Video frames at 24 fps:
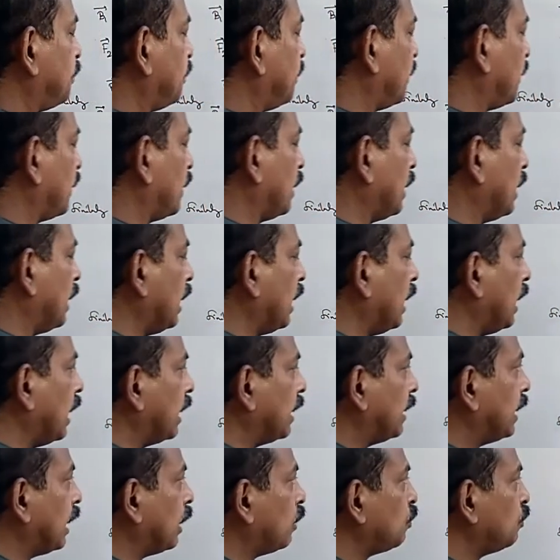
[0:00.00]
Now we
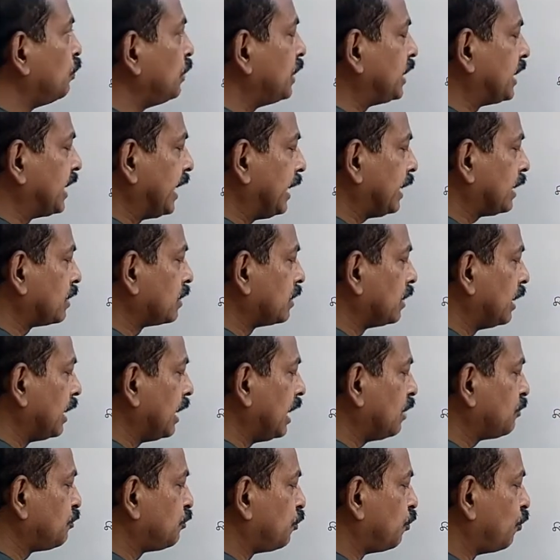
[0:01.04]
take
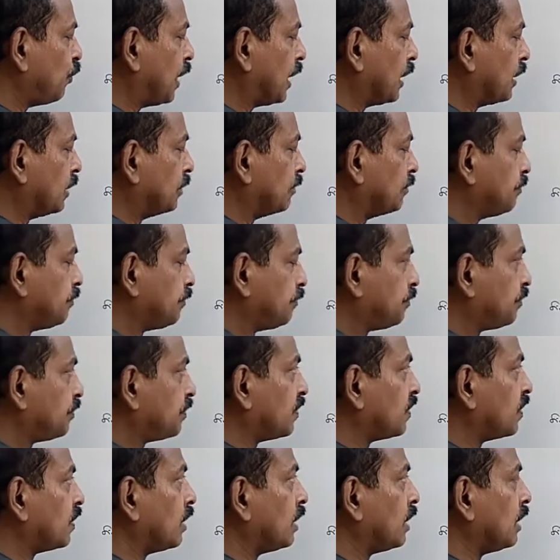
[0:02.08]
F1.
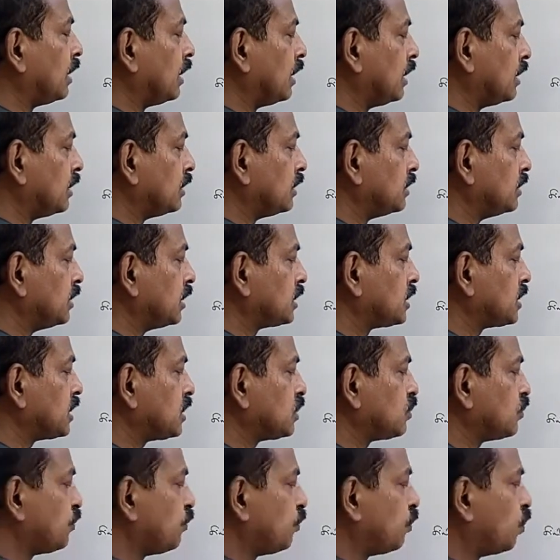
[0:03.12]
This is
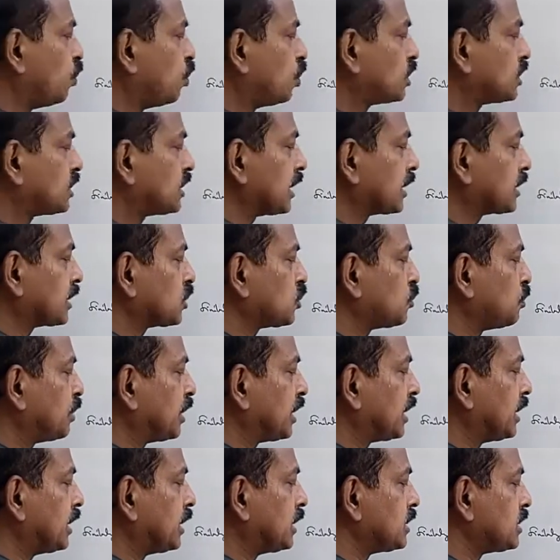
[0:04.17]
force experienced
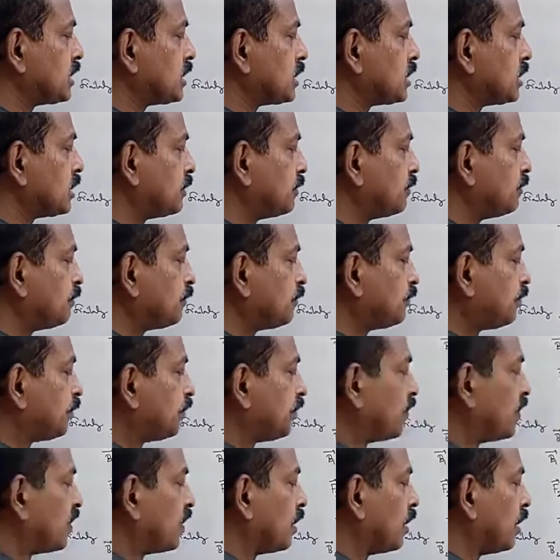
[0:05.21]

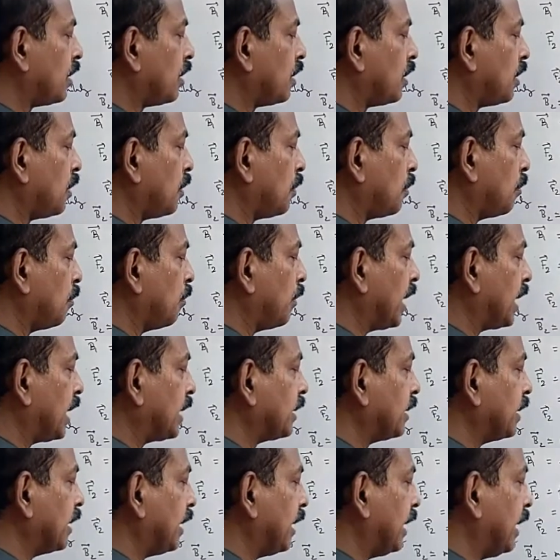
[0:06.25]
by L
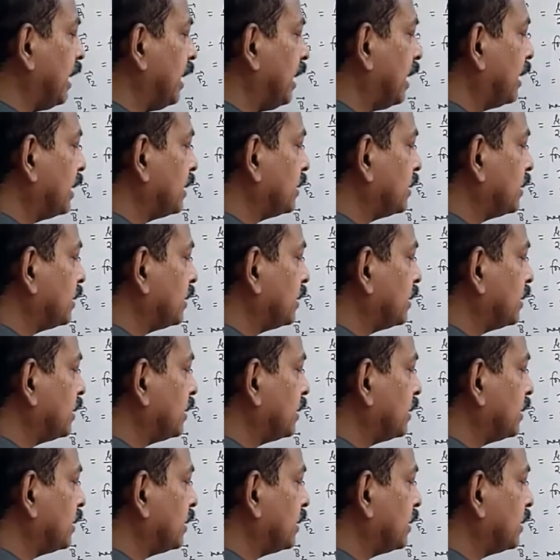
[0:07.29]
length